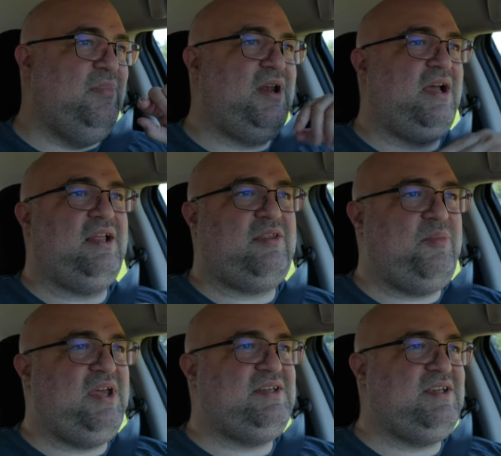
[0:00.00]
But I got the
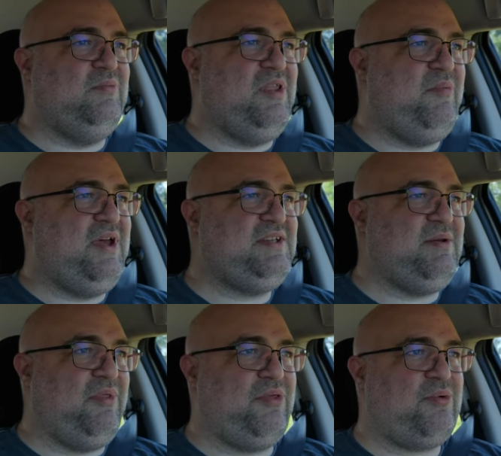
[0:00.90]
Pentium when the
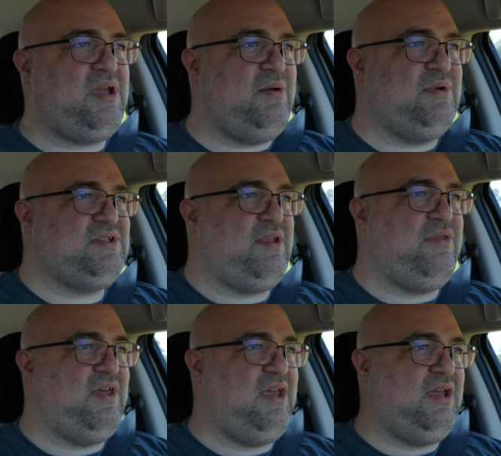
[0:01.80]
Pentium 3 was the
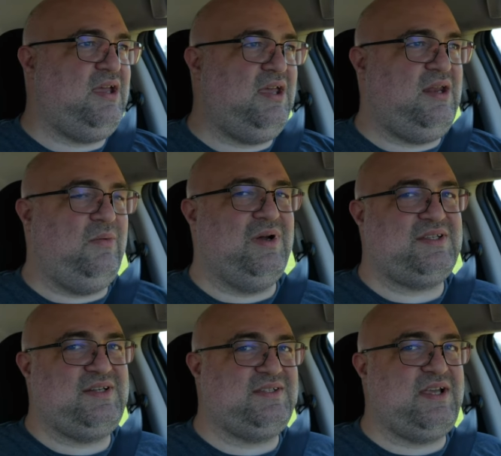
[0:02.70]
thing, and it
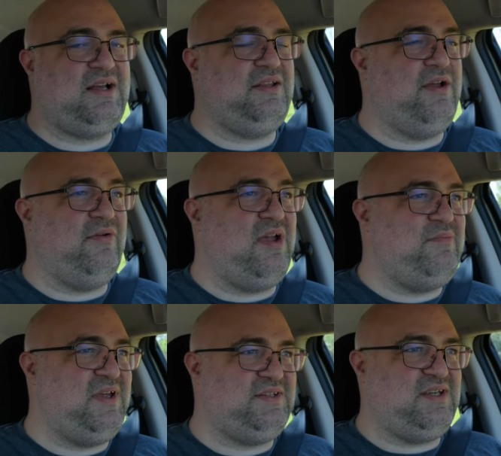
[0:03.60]
wasn't exactly a
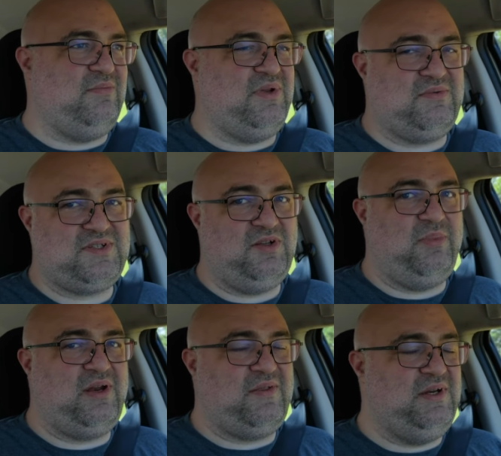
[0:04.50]
great Pentium, but it was still
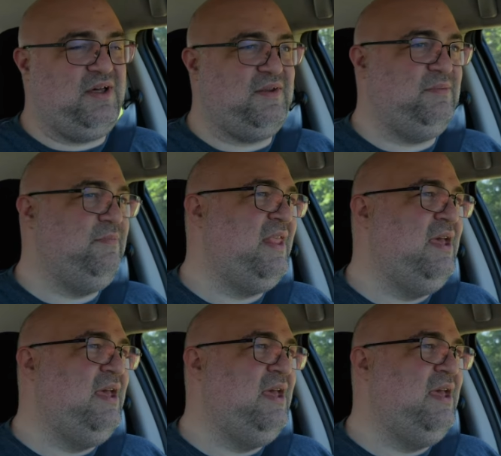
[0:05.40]
better than nothing.